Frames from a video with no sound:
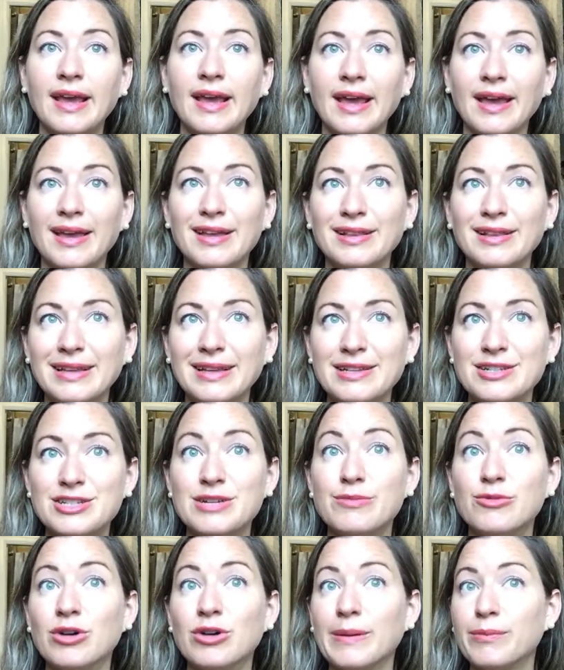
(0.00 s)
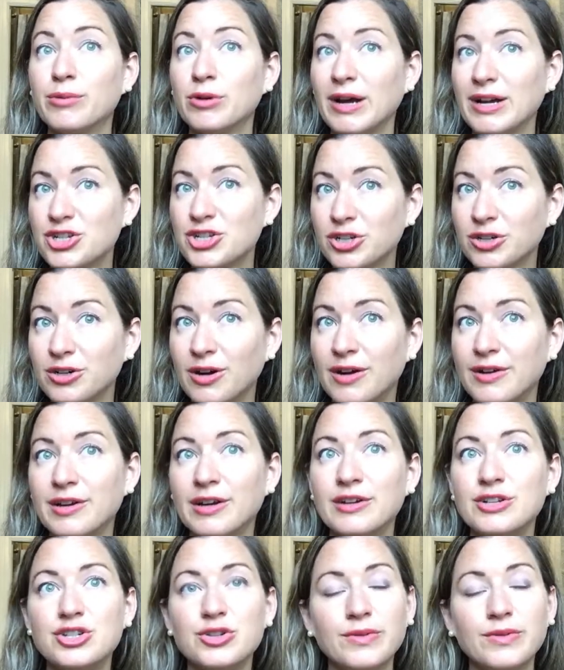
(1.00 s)
It can lead to more pressure on
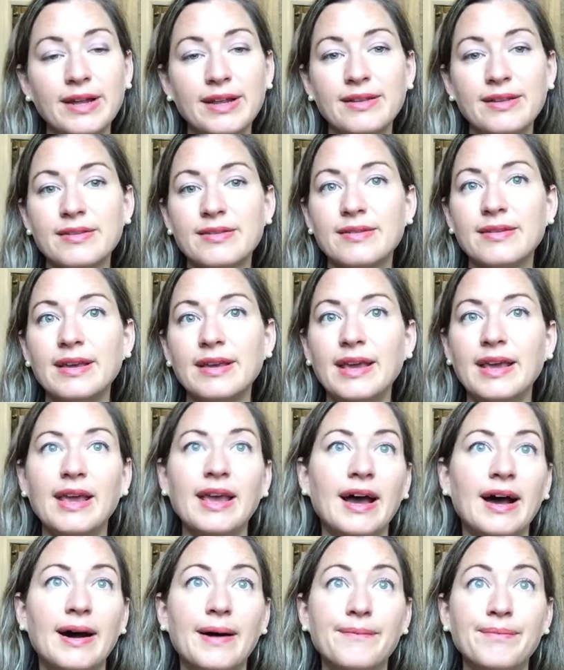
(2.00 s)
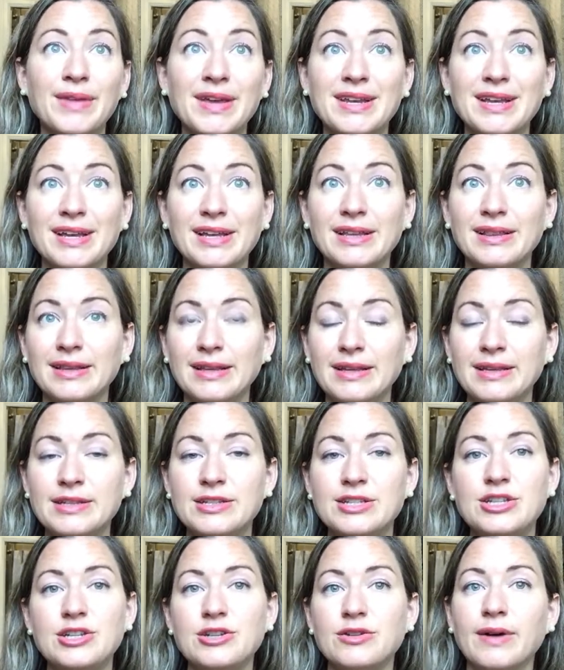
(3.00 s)
our joints, and it can lead
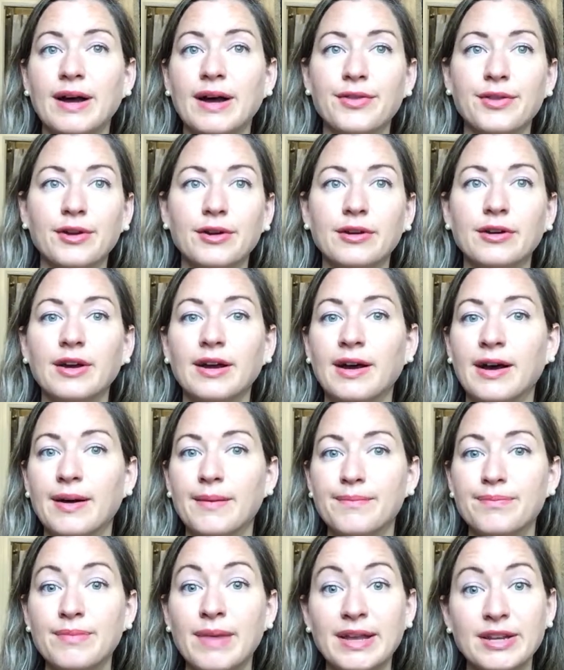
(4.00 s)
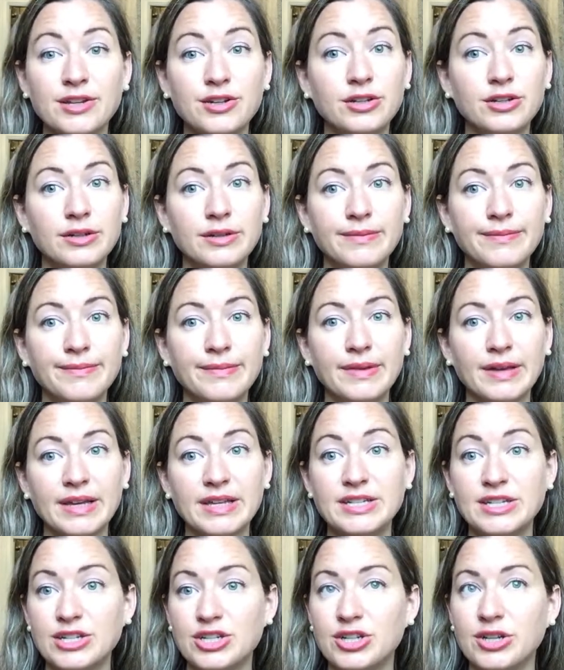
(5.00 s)
to other medical
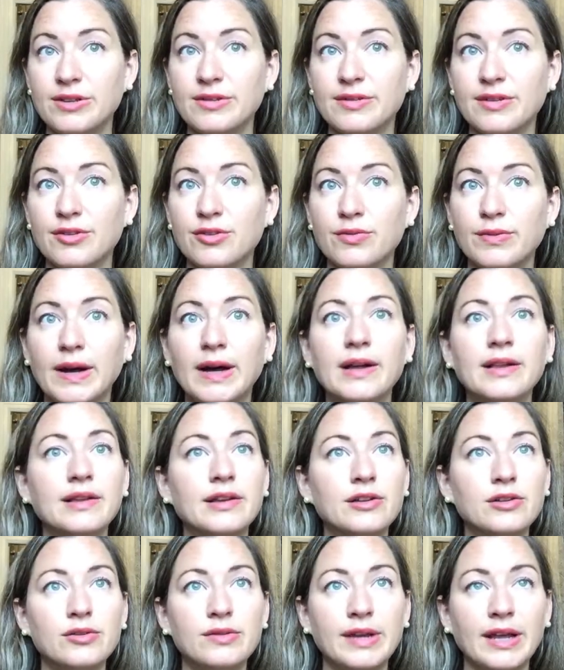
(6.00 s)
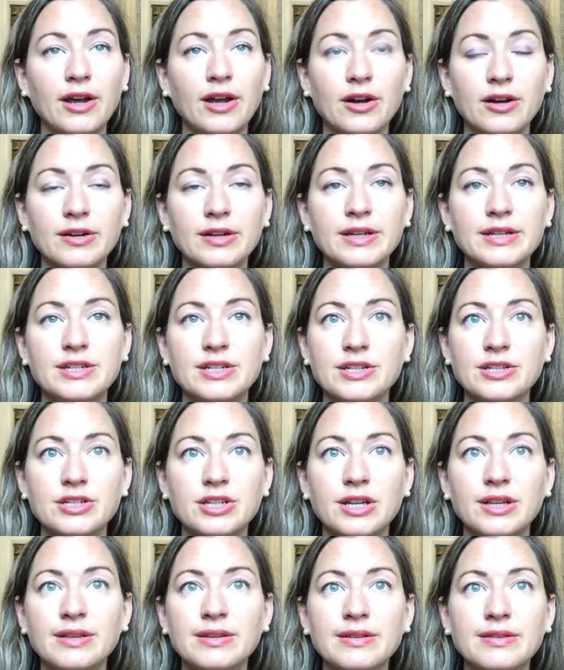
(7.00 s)
conditions as well, including heart
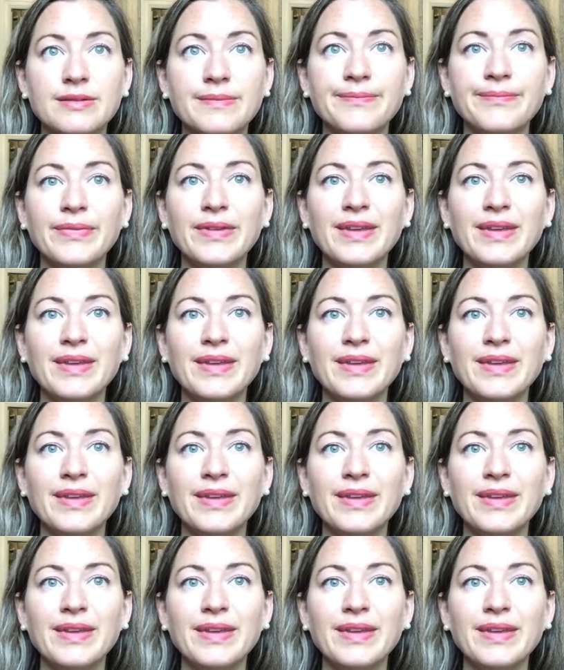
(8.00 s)
conditions.